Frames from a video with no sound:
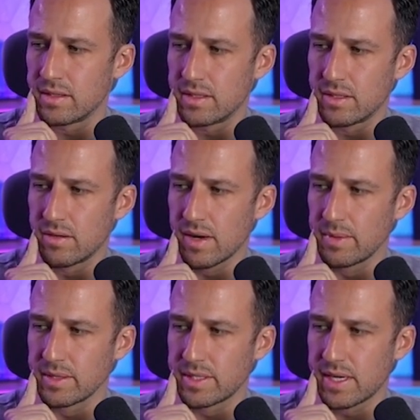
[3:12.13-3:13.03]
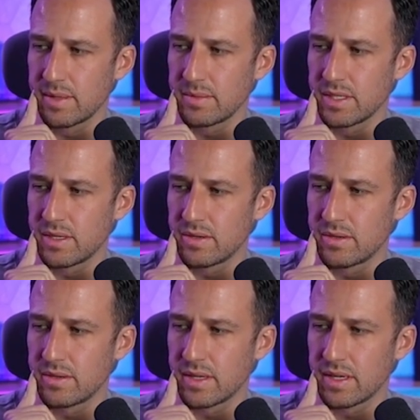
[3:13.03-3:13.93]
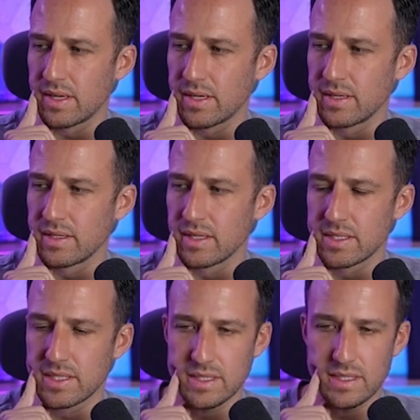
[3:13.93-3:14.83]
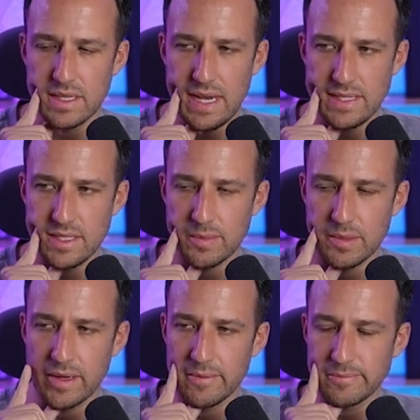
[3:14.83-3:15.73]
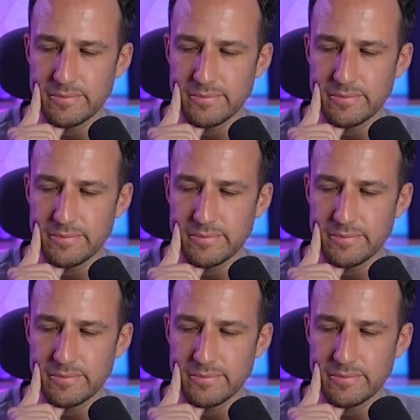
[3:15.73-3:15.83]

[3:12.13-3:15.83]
Grab your time zone and add sub account.